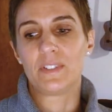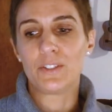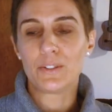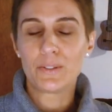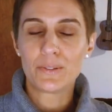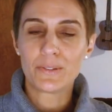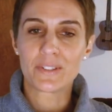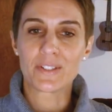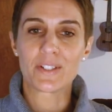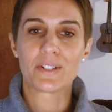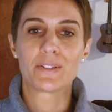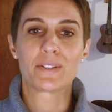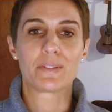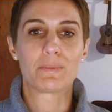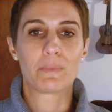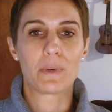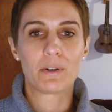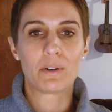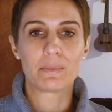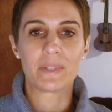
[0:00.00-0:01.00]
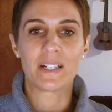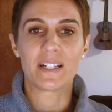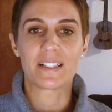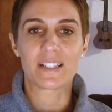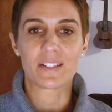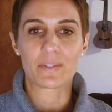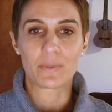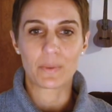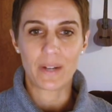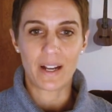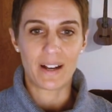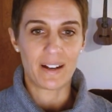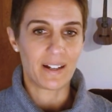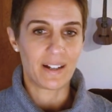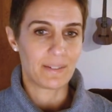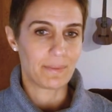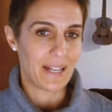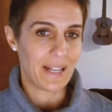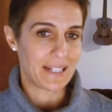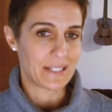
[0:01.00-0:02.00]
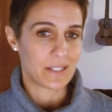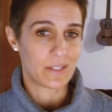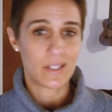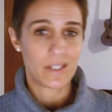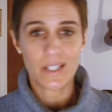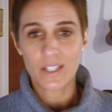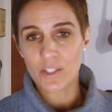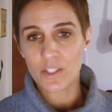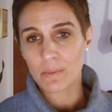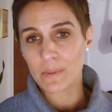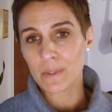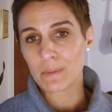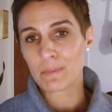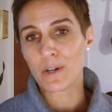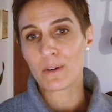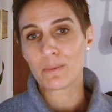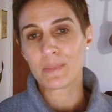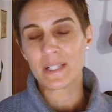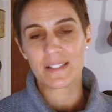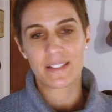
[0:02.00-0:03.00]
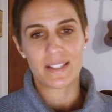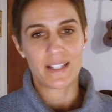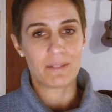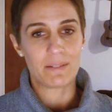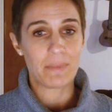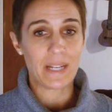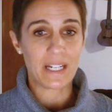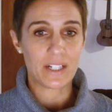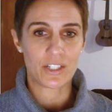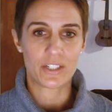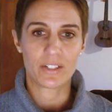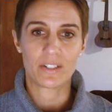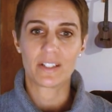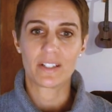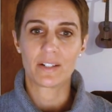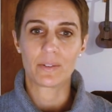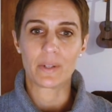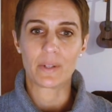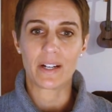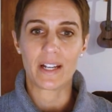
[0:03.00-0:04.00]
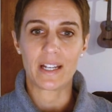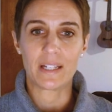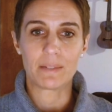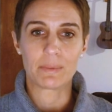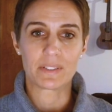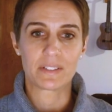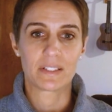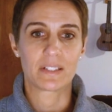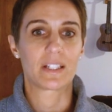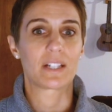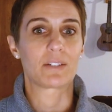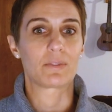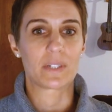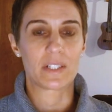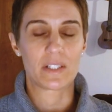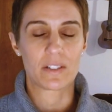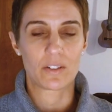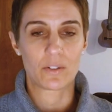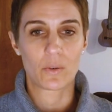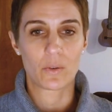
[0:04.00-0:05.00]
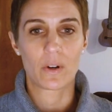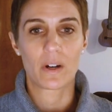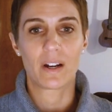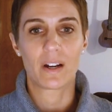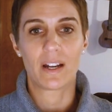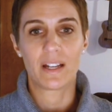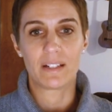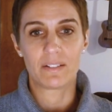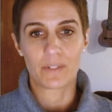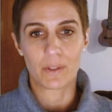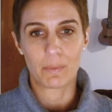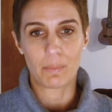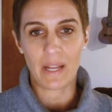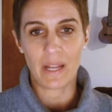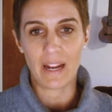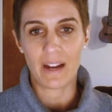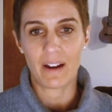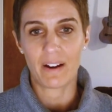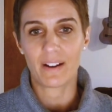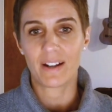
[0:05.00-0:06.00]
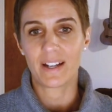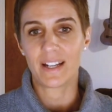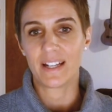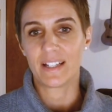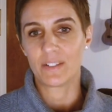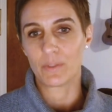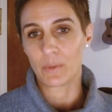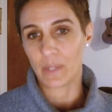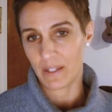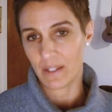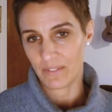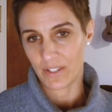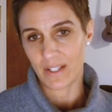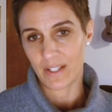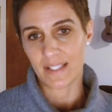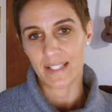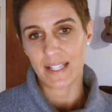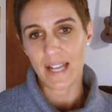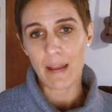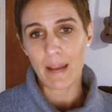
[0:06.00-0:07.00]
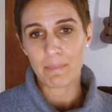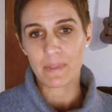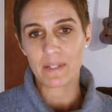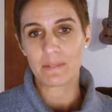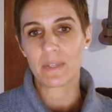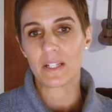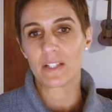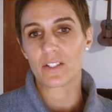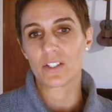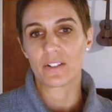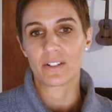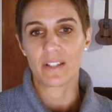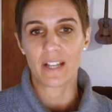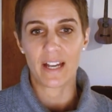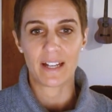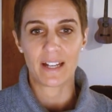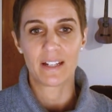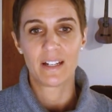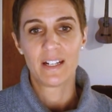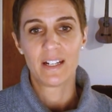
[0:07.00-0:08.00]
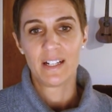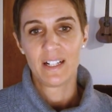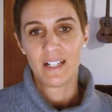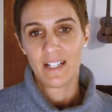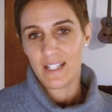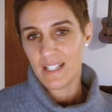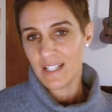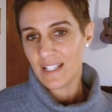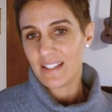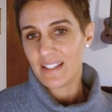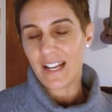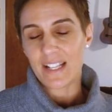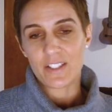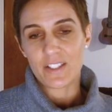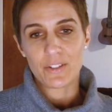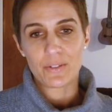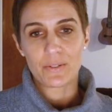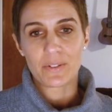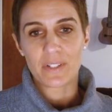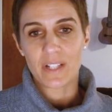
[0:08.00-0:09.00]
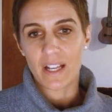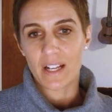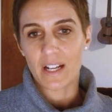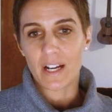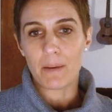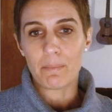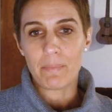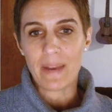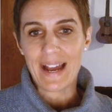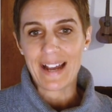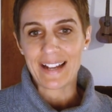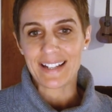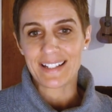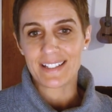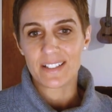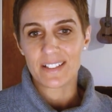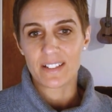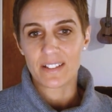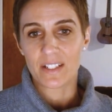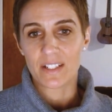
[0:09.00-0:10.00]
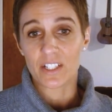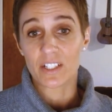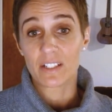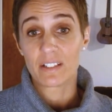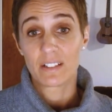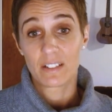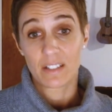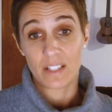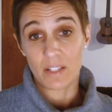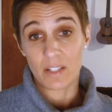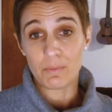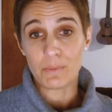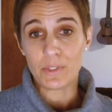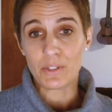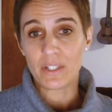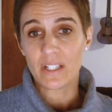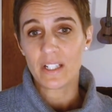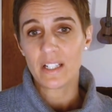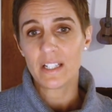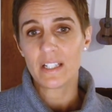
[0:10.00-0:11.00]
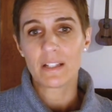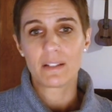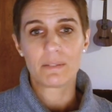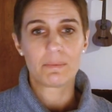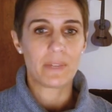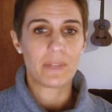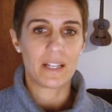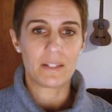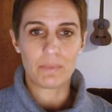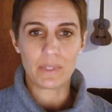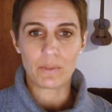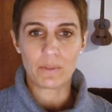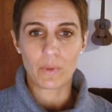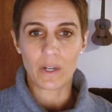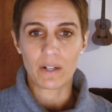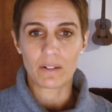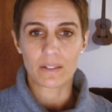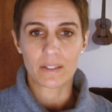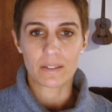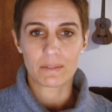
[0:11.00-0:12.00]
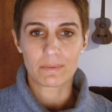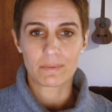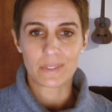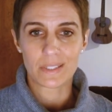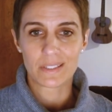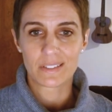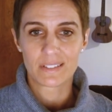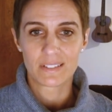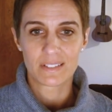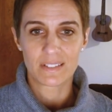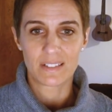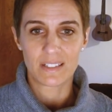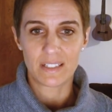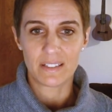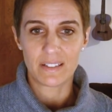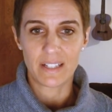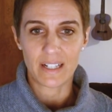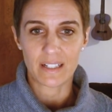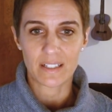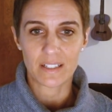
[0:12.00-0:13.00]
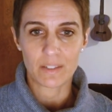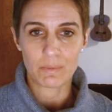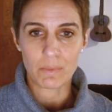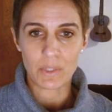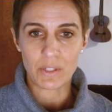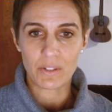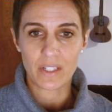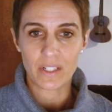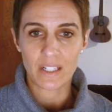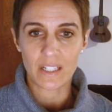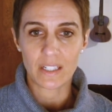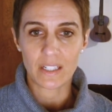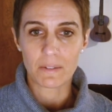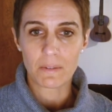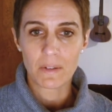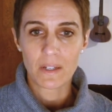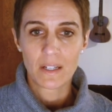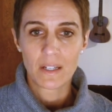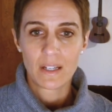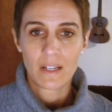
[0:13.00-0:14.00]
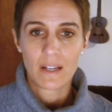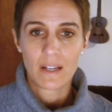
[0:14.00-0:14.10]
use those moments um, as teachable moments and make sure that we're able to like restore and repair and whatever has happened make sure that that student can come back into the community and, and be welcomed in that community.